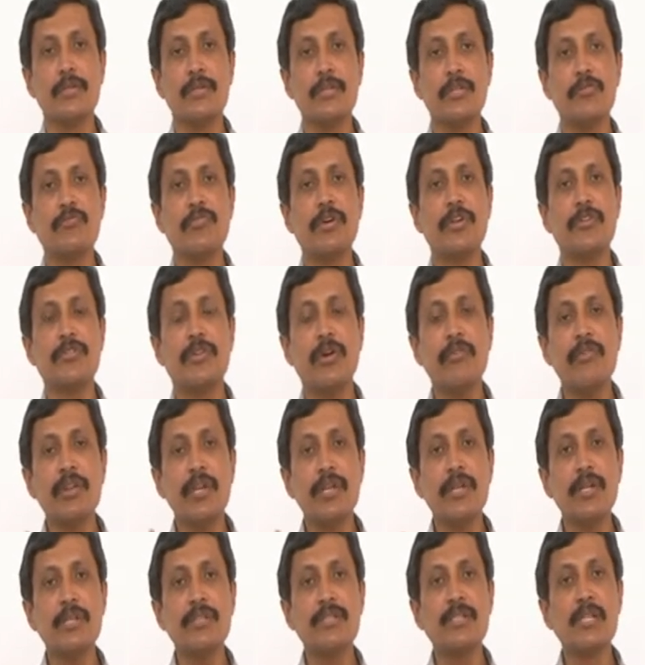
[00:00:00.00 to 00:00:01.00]
If I travel
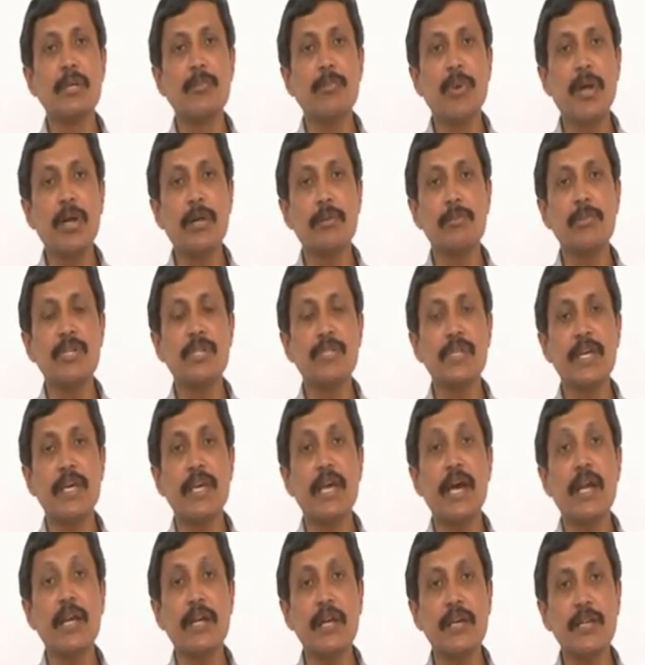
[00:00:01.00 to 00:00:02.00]
in a sleeper, means
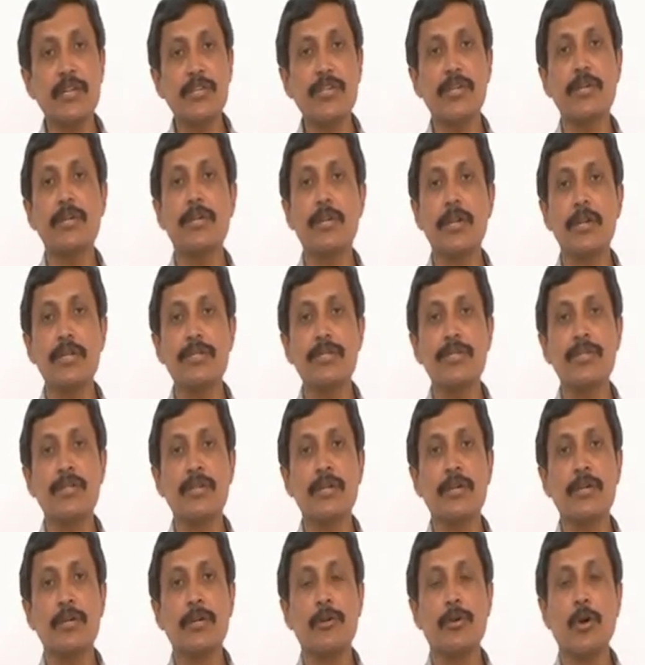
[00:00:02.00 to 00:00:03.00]
air conditioned class,
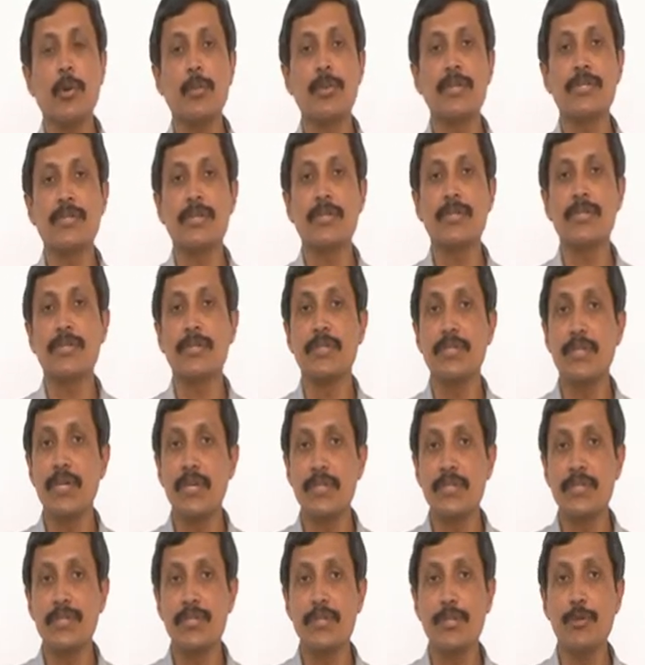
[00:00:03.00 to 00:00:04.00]
government says
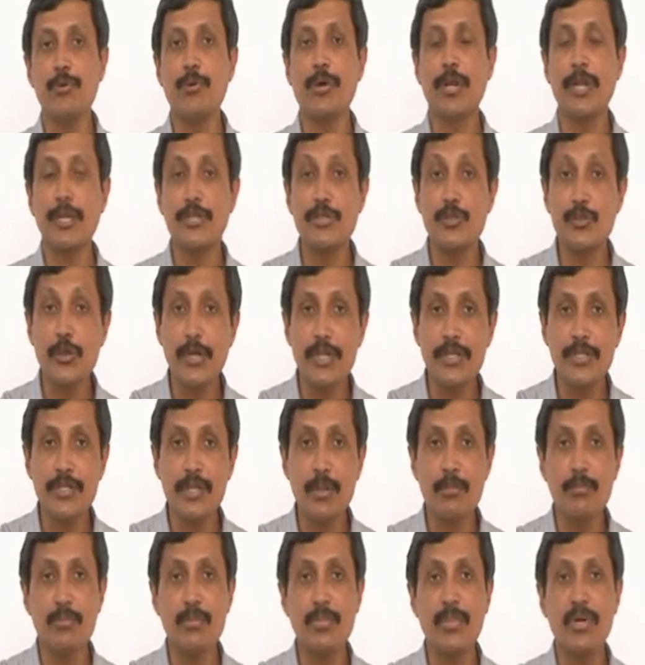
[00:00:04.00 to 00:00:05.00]
yes, you are enjoying
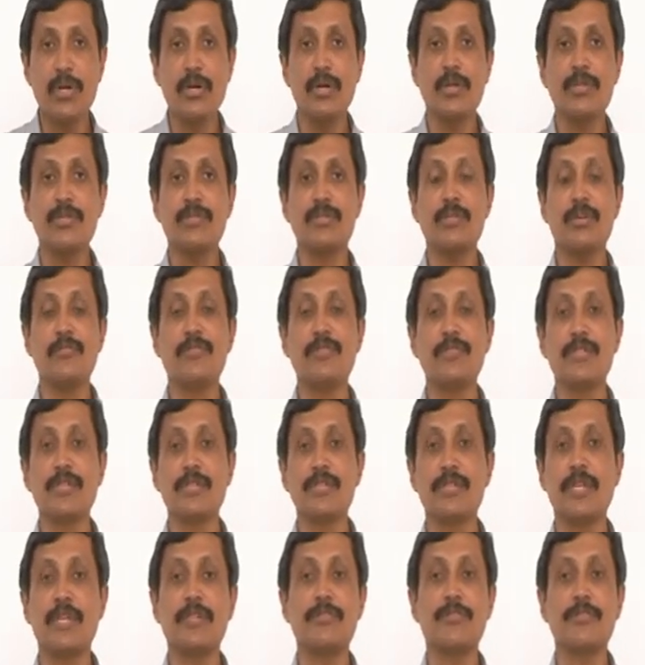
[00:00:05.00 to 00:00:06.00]
some services,
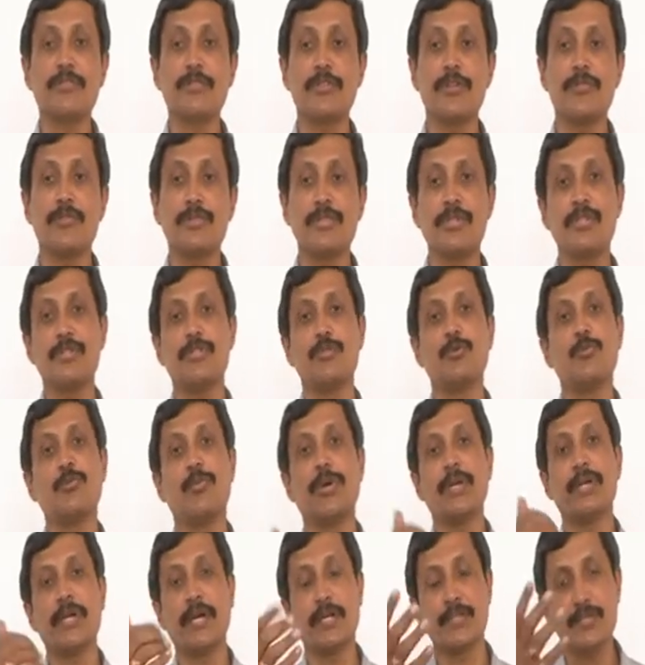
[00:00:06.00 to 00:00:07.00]
extra services, you
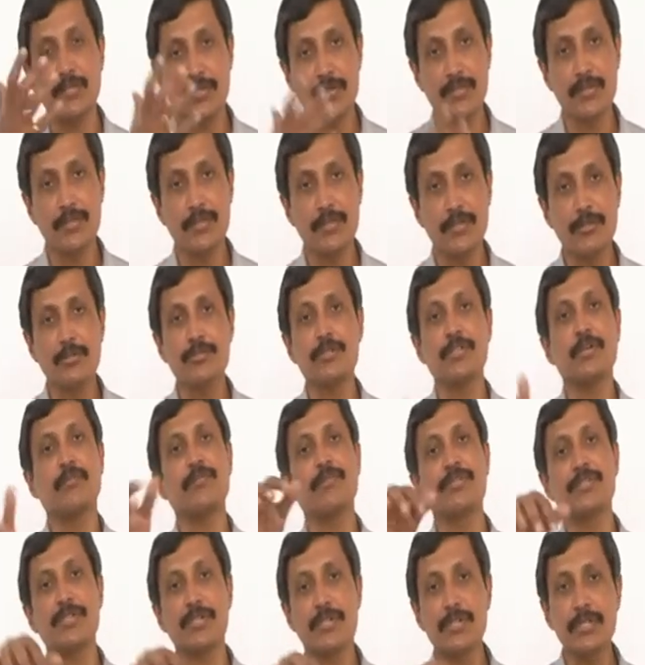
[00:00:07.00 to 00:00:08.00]
pay taxes. So
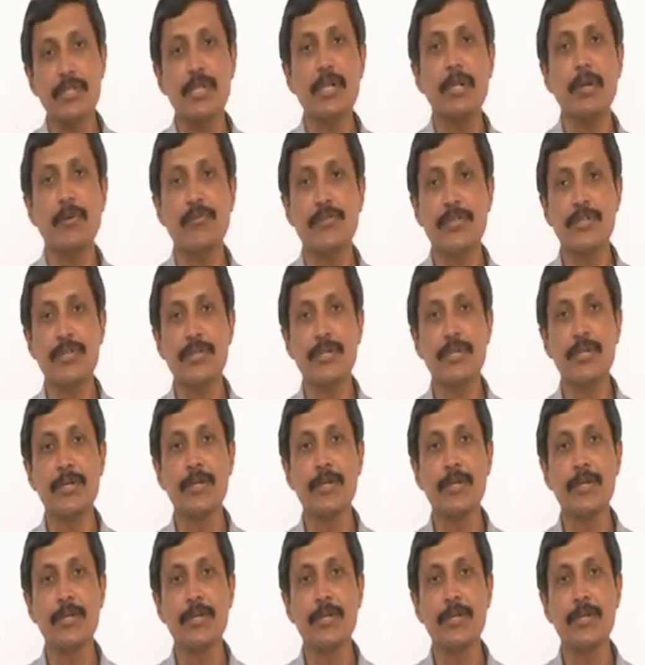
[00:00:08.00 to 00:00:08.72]
service tax is the limit.